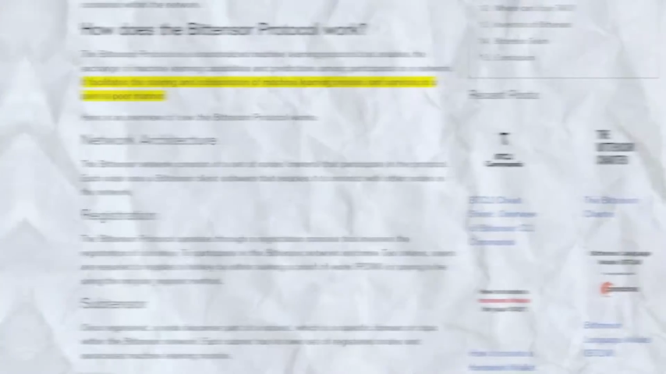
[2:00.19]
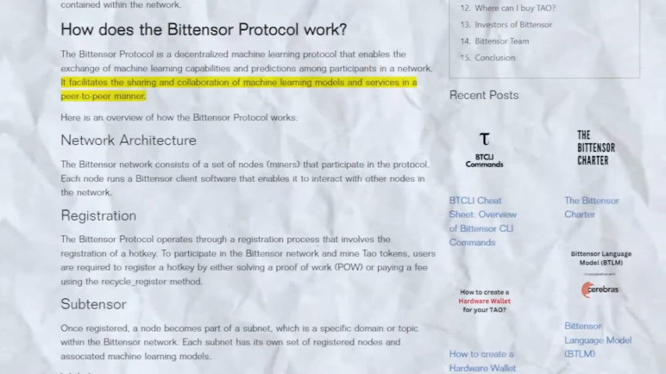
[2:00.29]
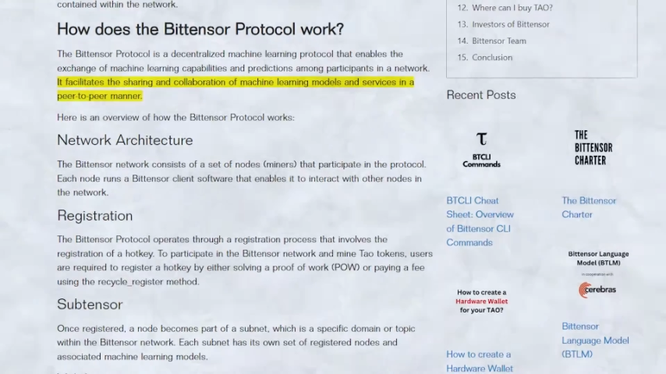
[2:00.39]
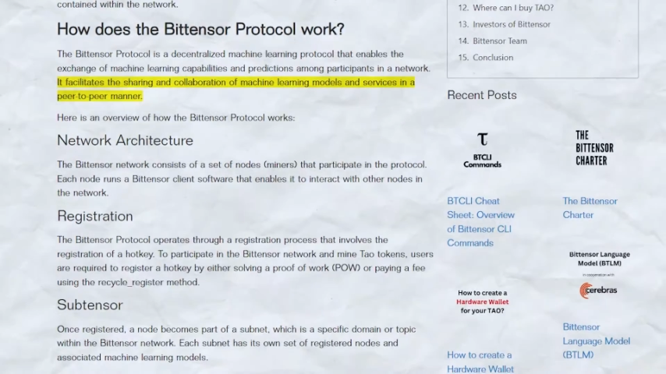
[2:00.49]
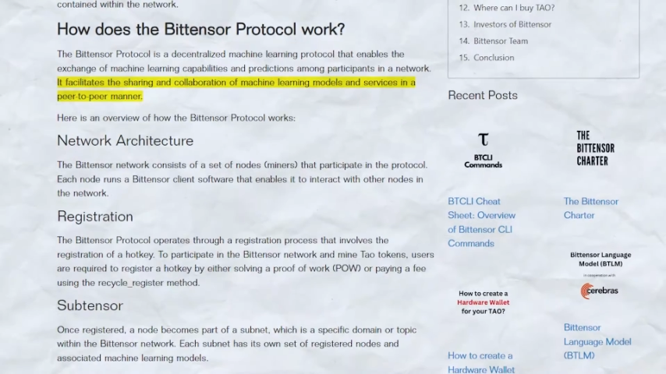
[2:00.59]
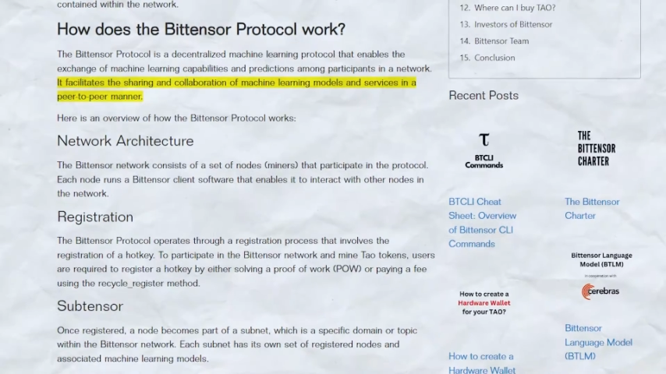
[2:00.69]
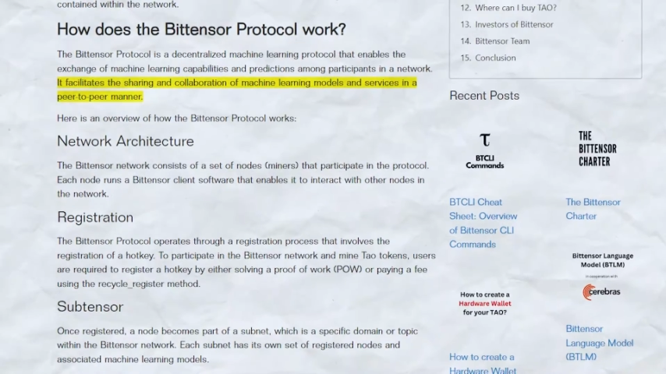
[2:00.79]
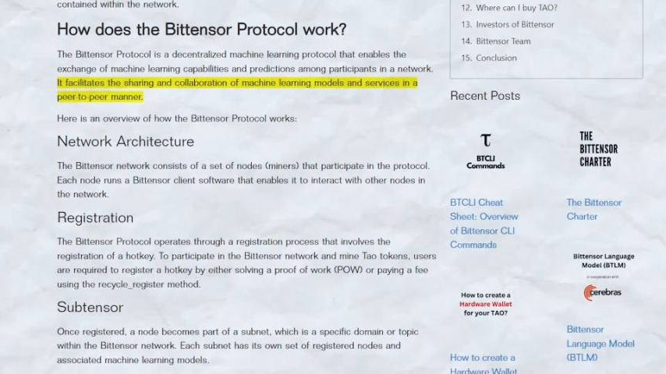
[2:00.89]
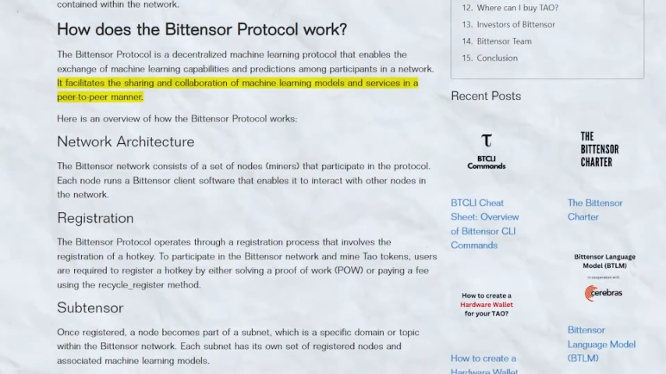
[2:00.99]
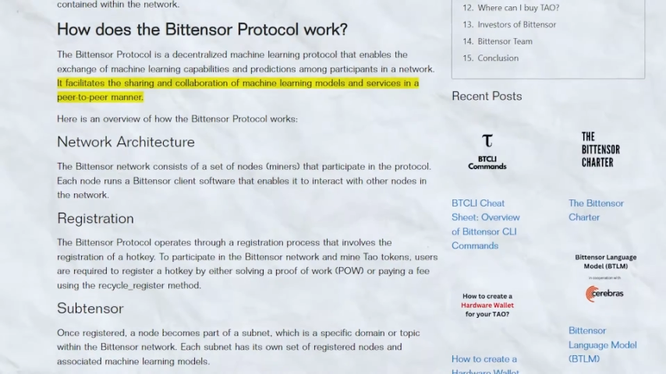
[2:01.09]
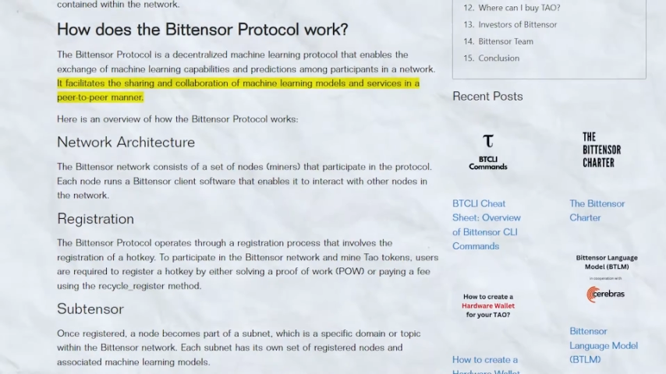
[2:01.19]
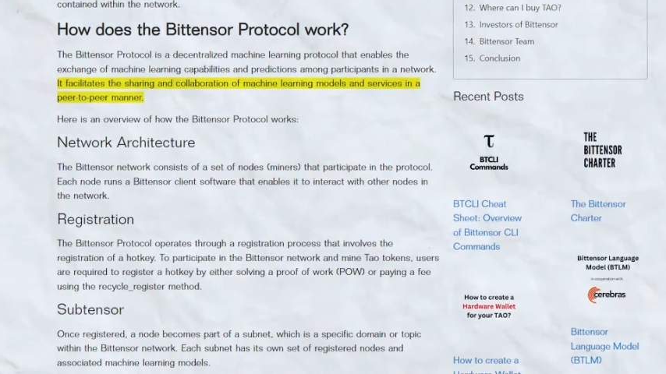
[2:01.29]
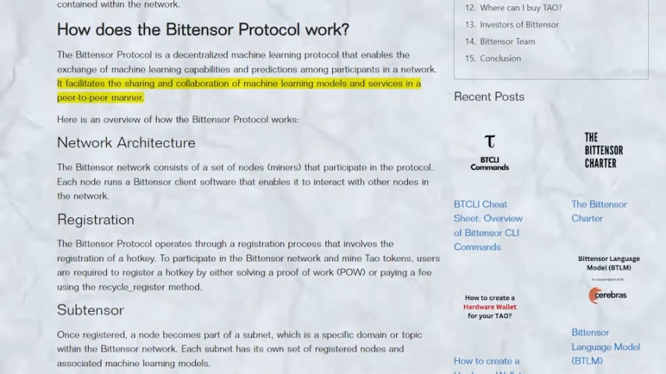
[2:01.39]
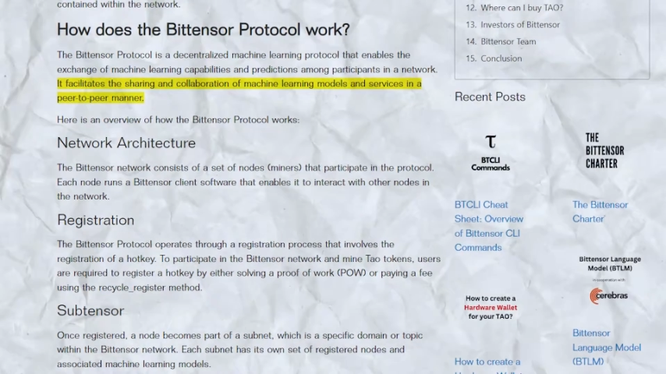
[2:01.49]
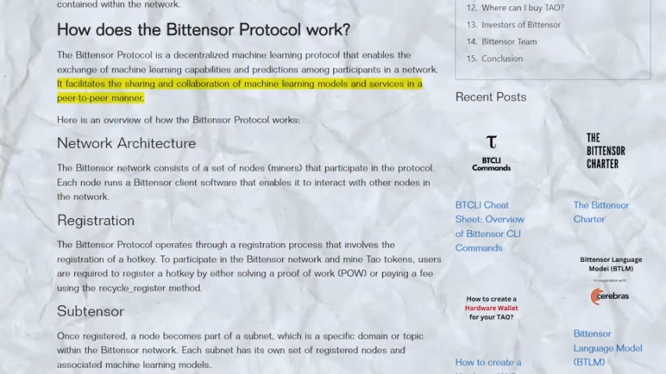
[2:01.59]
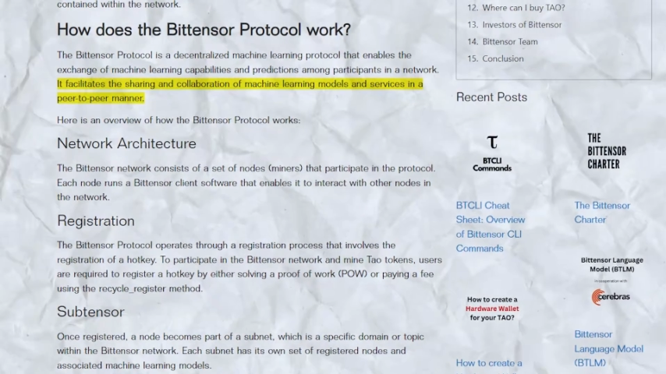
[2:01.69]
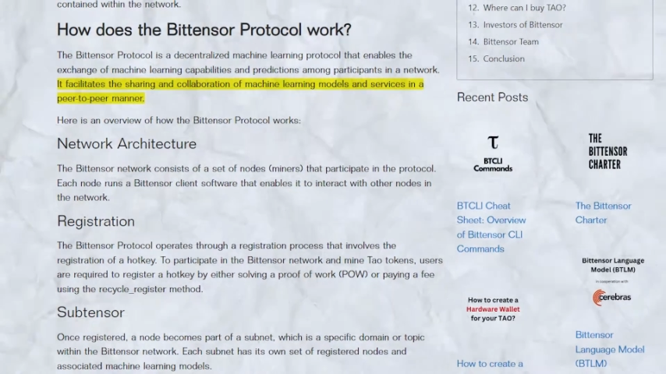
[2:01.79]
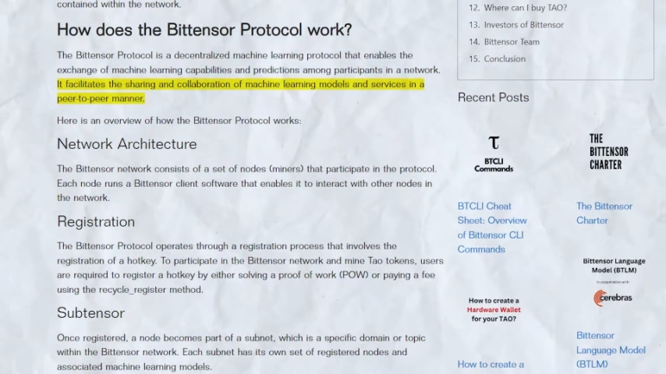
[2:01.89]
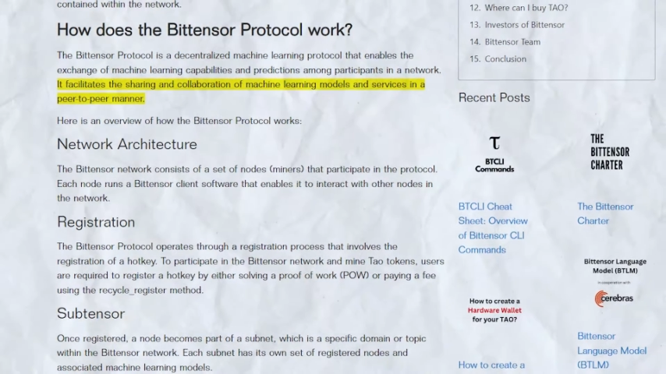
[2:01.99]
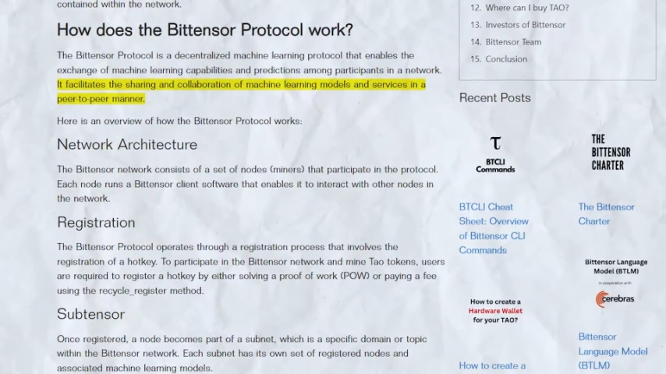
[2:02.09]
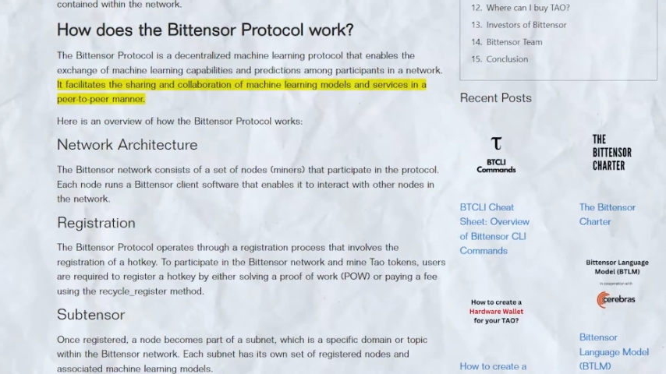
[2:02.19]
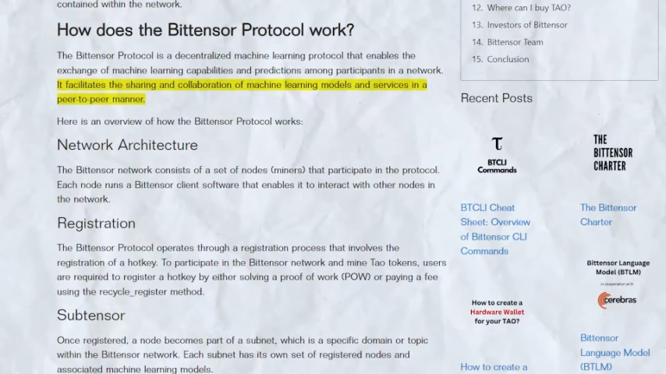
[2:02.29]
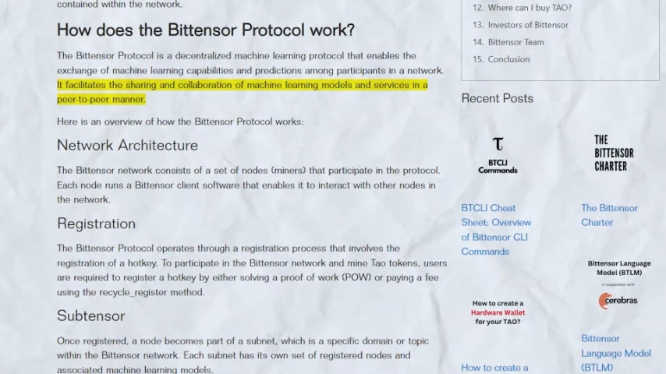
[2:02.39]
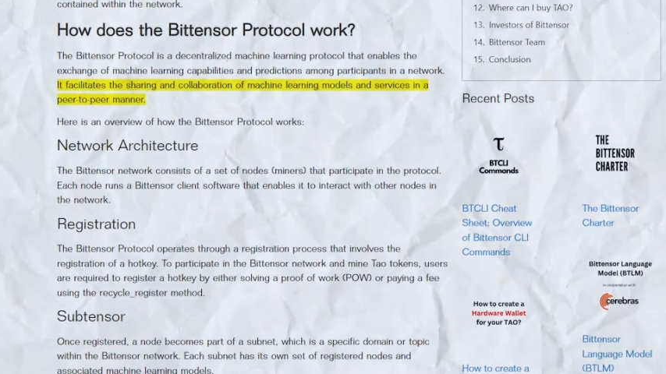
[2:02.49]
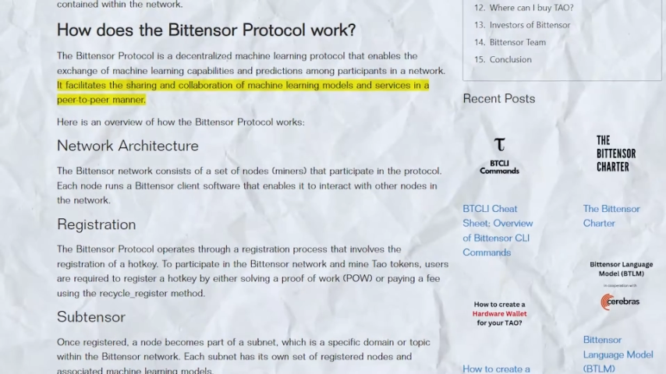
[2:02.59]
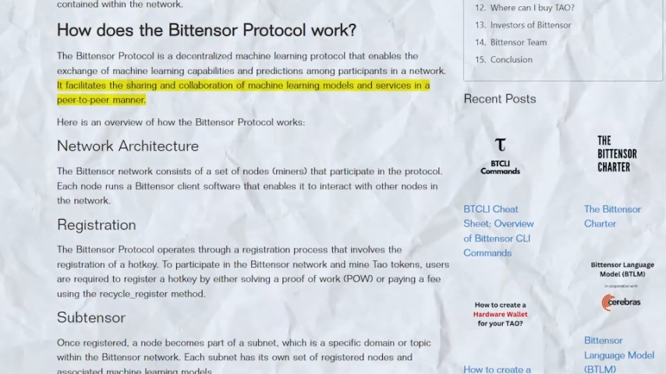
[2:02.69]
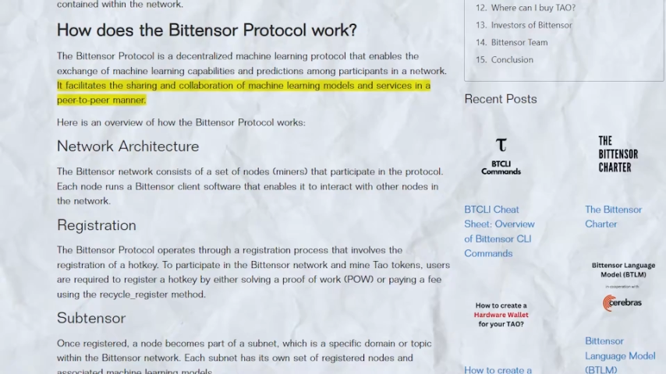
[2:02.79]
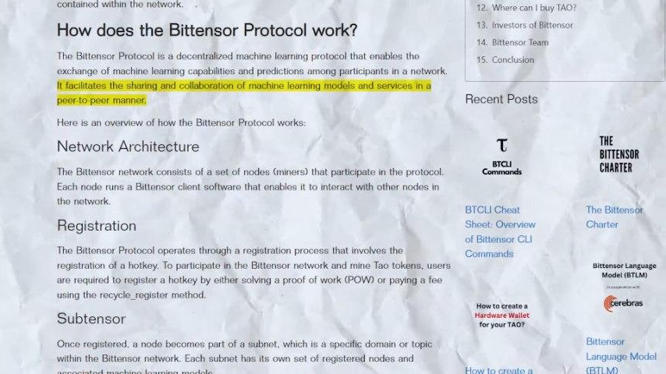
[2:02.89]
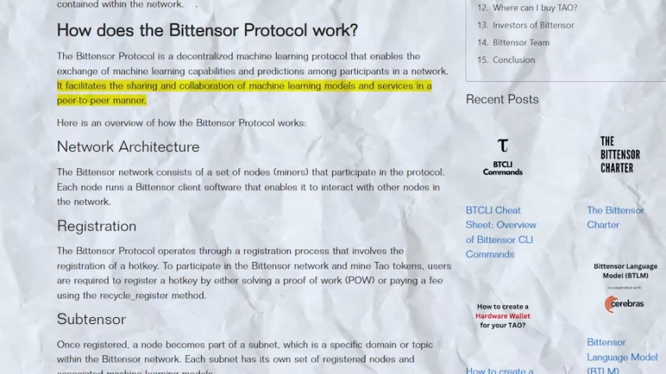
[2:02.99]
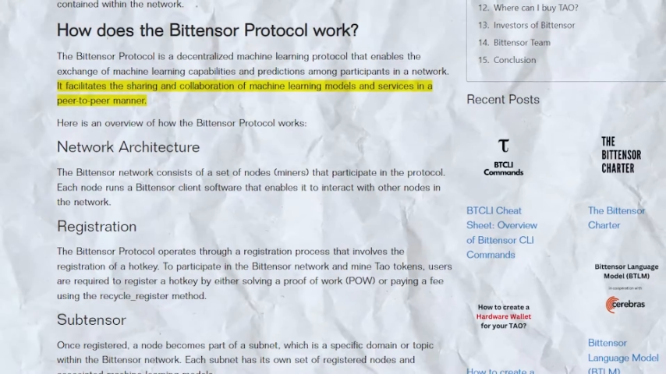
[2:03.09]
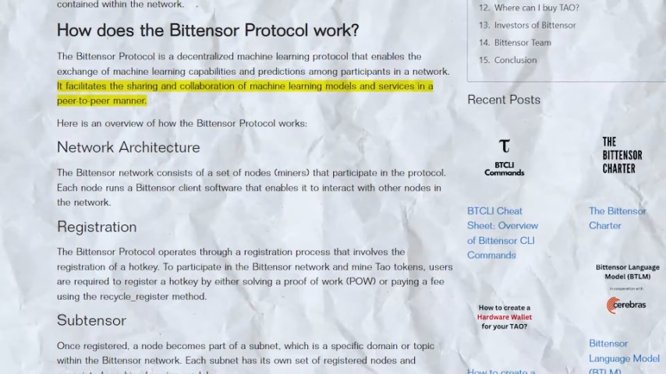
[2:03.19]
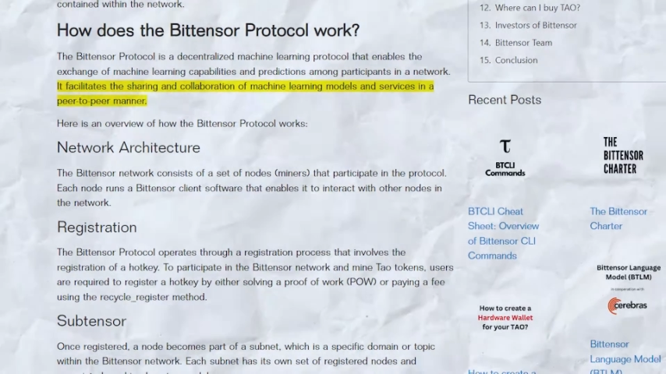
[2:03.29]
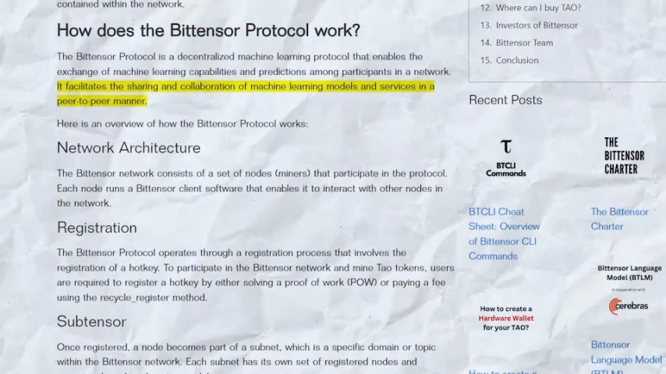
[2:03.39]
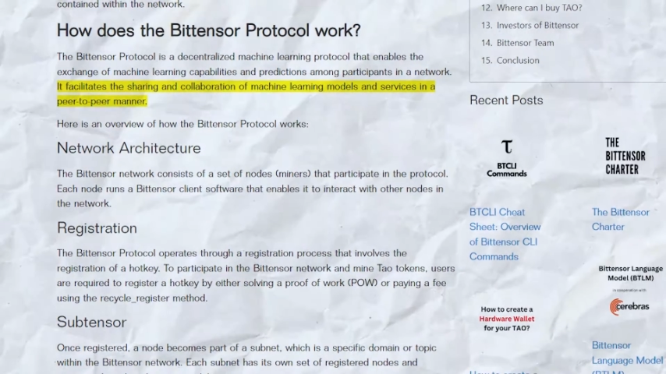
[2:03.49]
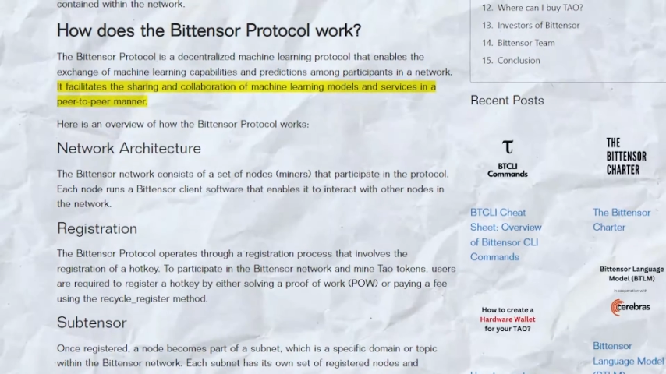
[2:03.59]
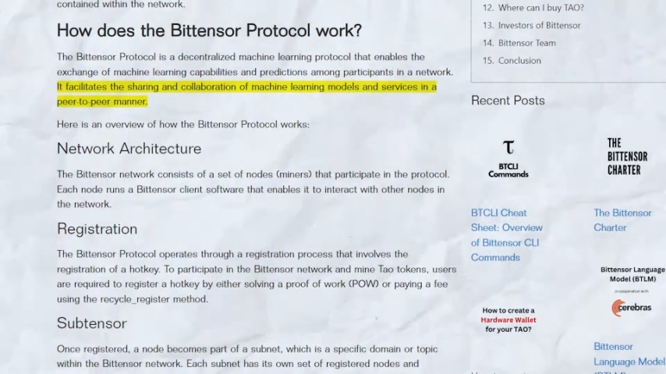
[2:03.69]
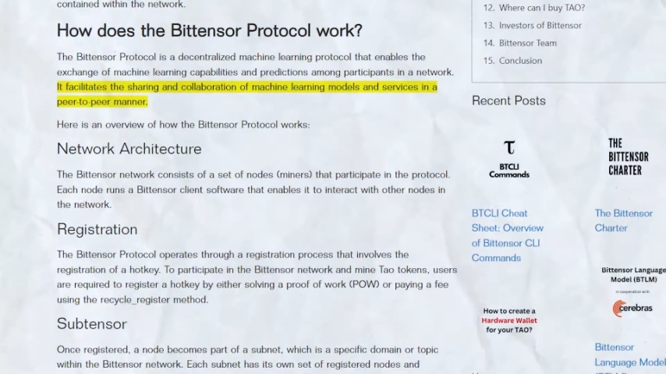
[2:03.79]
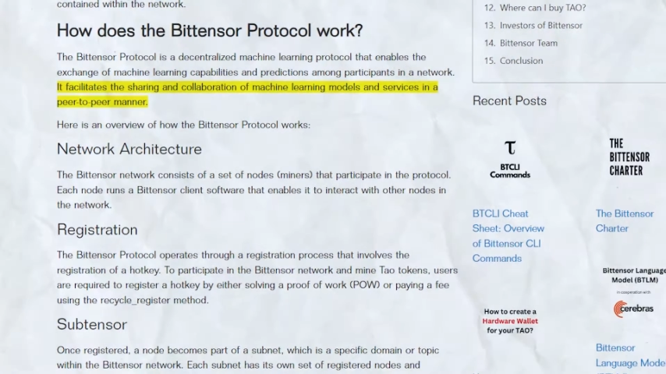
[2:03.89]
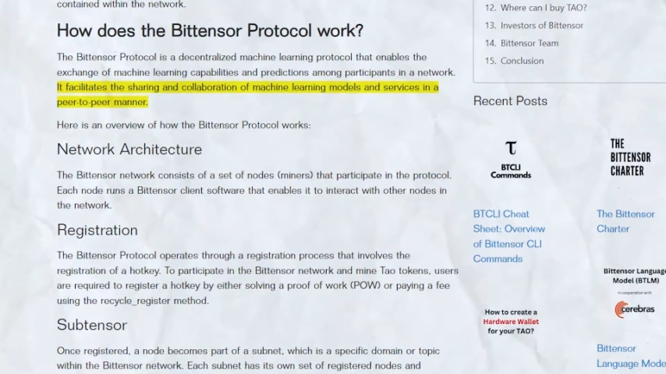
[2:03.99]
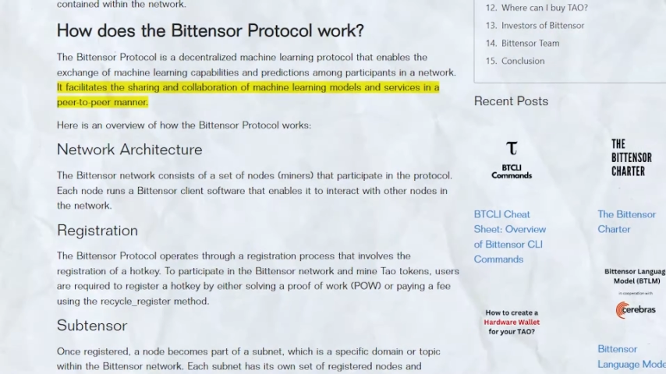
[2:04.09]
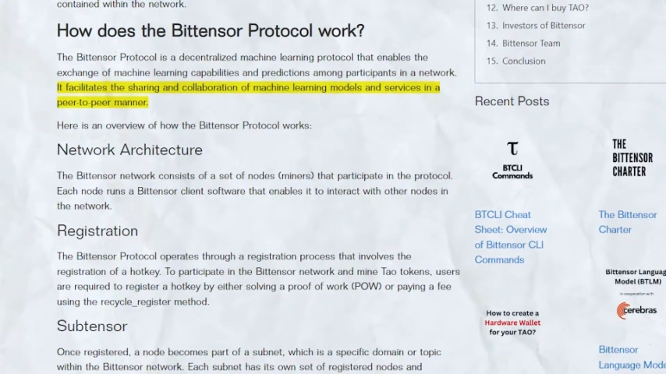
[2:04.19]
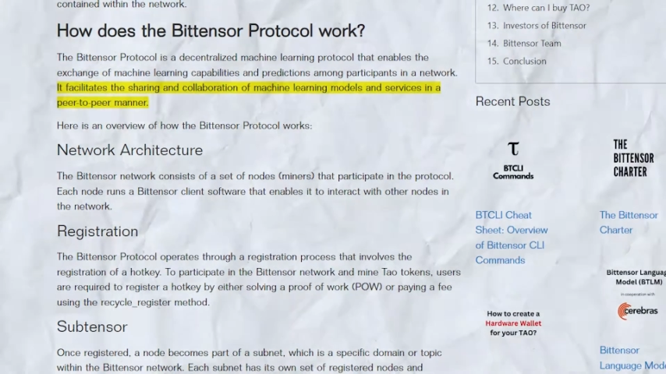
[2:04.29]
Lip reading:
Nobody's mouth can be seen.